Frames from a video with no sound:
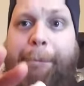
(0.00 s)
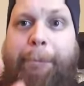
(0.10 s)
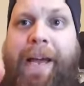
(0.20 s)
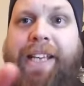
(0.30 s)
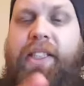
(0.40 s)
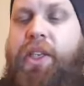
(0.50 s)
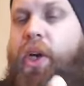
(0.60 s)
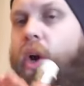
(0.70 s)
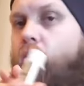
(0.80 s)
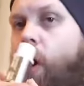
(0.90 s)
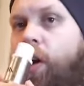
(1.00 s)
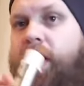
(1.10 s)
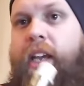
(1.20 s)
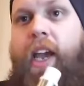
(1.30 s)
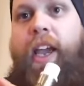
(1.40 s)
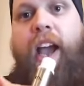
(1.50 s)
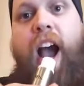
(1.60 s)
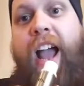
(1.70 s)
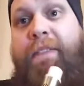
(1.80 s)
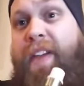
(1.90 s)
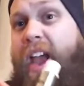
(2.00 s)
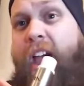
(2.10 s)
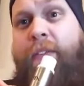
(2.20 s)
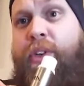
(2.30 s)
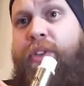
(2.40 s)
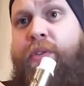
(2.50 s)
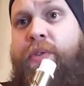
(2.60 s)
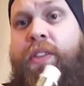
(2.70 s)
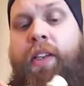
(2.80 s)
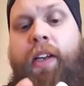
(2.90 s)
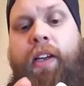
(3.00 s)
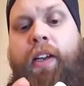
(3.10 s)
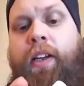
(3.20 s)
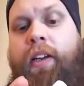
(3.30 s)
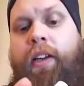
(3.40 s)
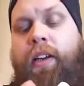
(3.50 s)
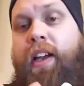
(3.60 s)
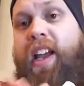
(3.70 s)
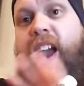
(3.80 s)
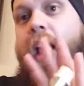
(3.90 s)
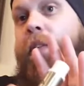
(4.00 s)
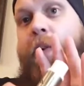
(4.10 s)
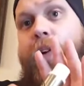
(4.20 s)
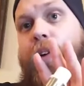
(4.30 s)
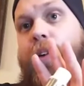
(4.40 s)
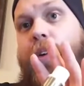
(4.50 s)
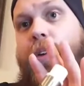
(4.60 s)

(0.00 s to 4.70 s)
Best RDA I've ever used. Ever.